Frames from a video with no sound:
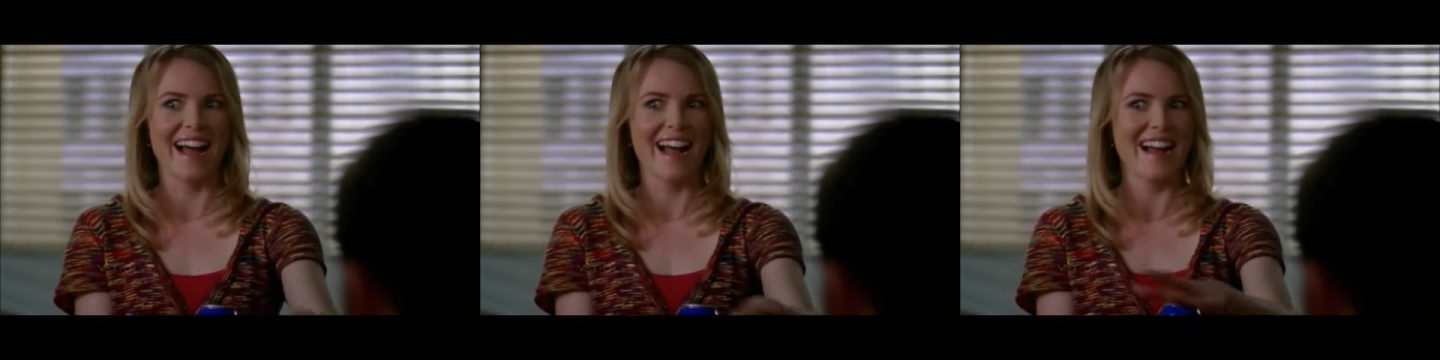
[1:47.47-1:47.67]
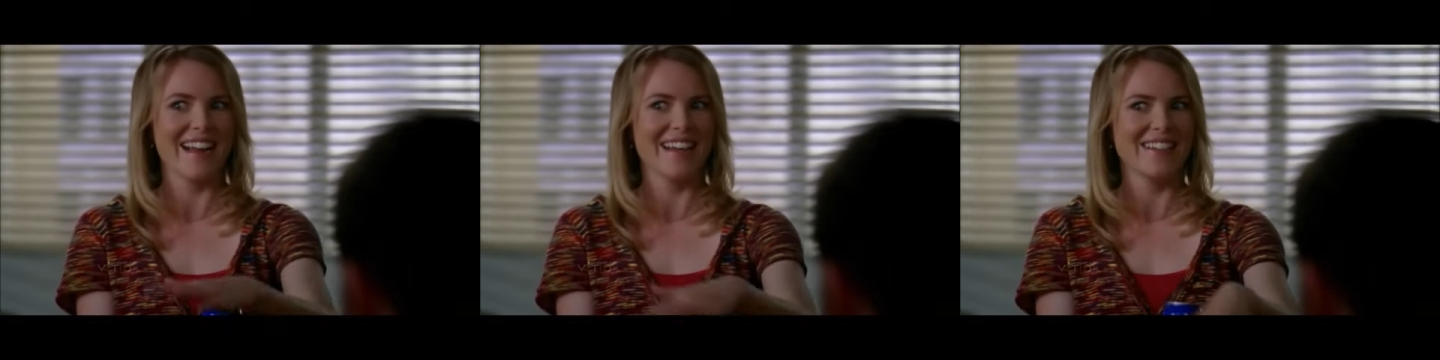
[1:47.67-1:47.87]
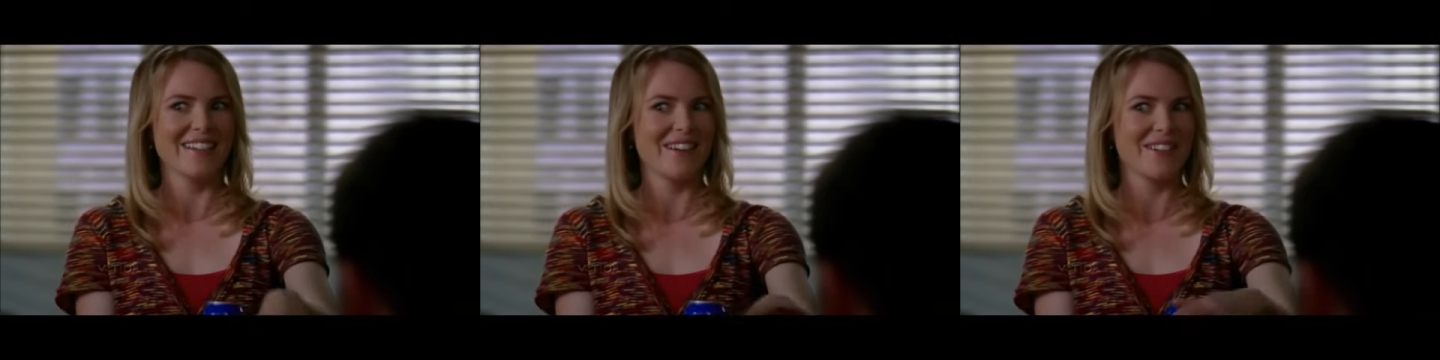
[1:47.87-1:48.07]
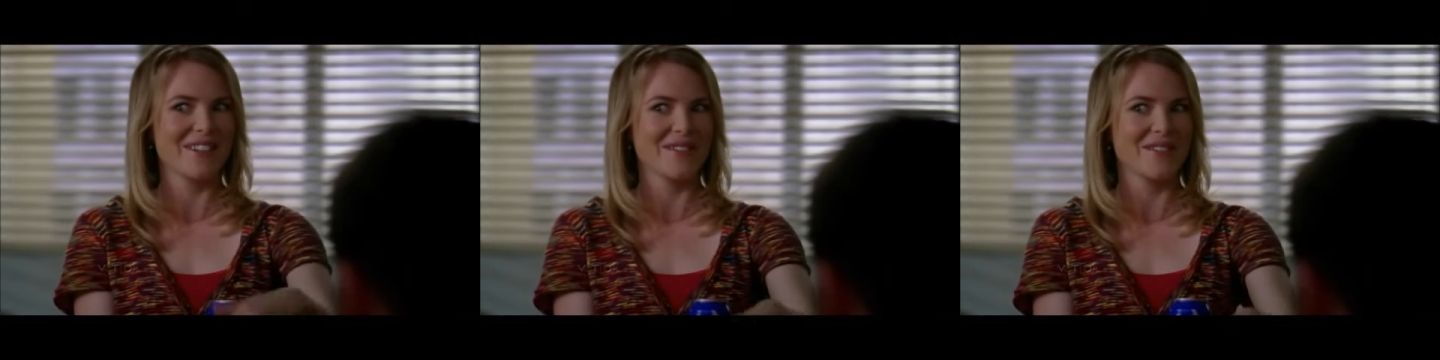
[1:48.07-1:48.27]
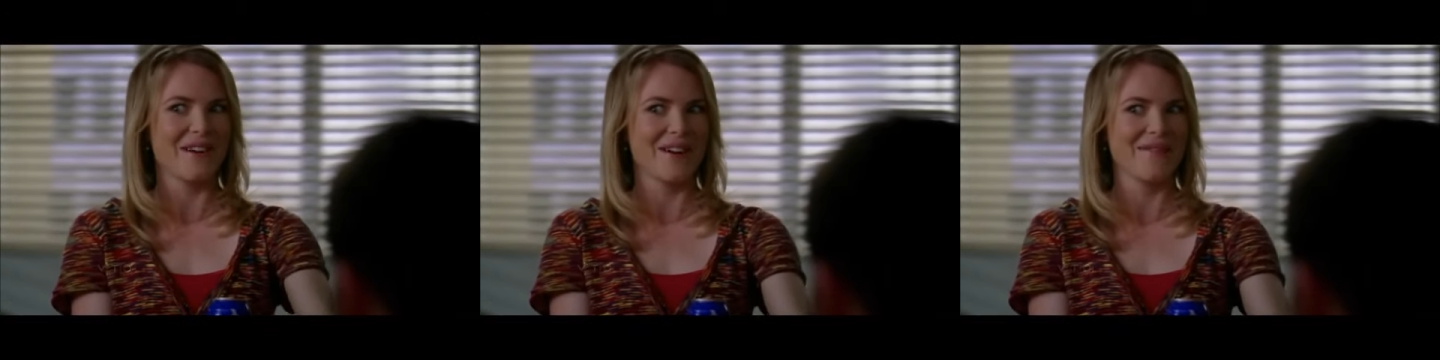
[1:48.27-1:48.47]
I know
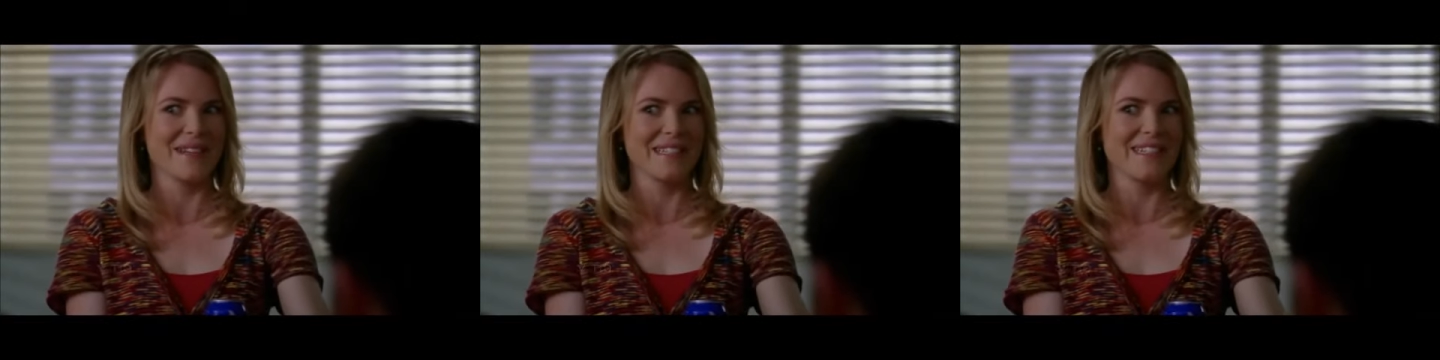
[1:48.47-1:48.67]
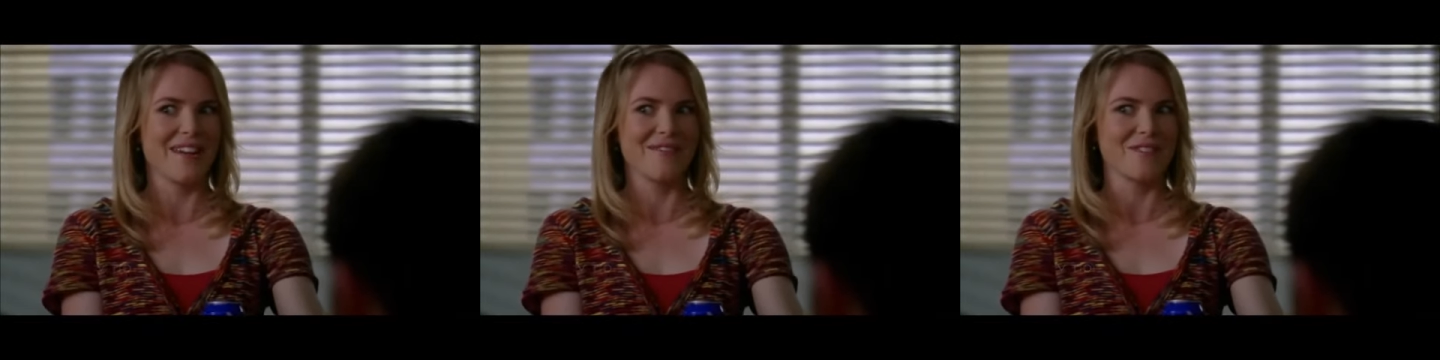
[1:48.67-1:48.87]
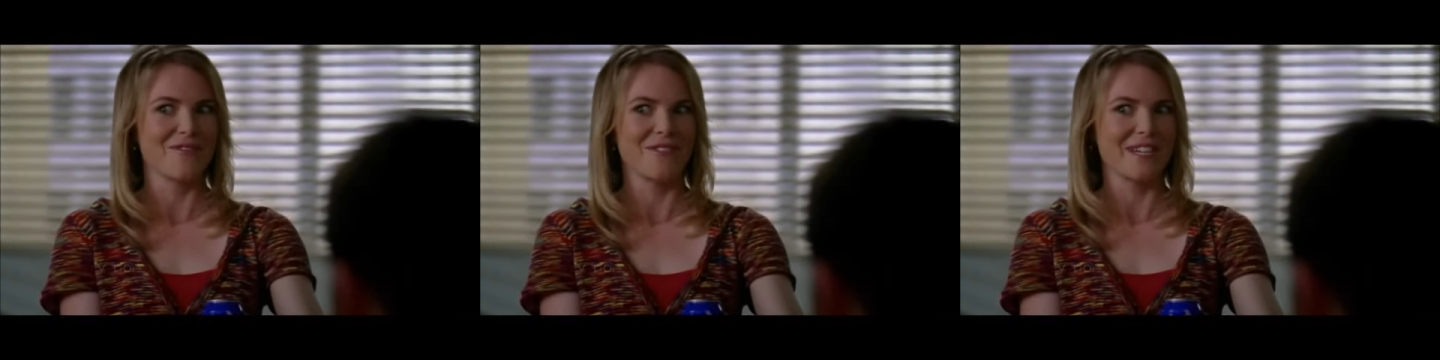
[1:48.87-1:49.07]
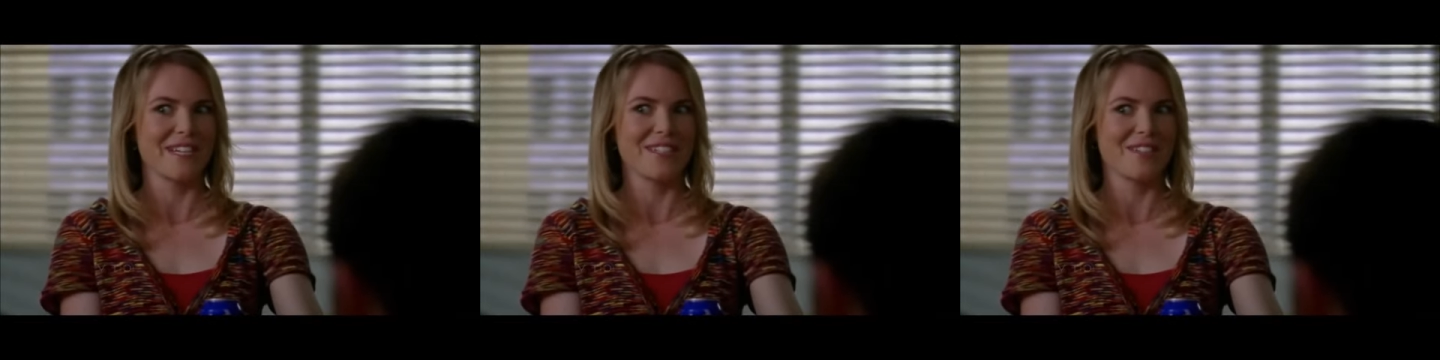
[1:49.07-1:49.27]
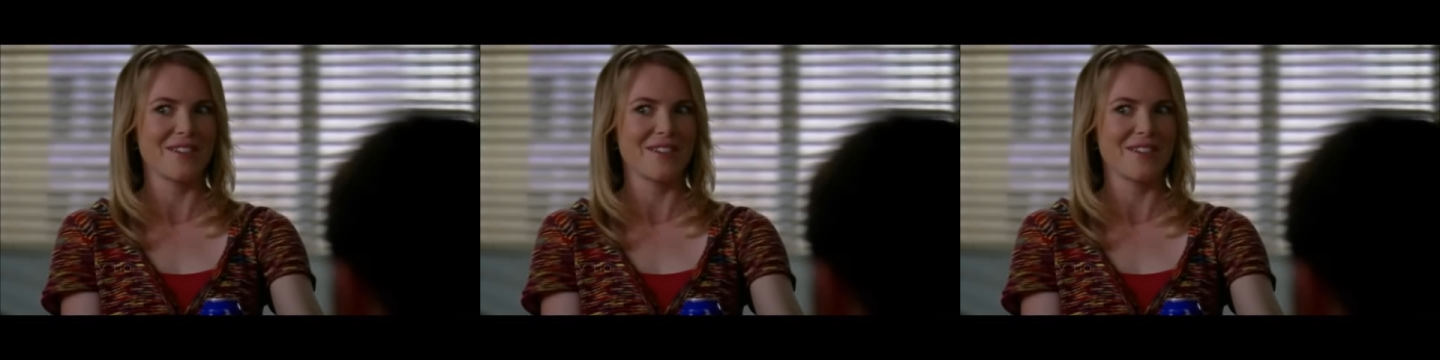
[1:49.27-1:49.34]
you all must have a freak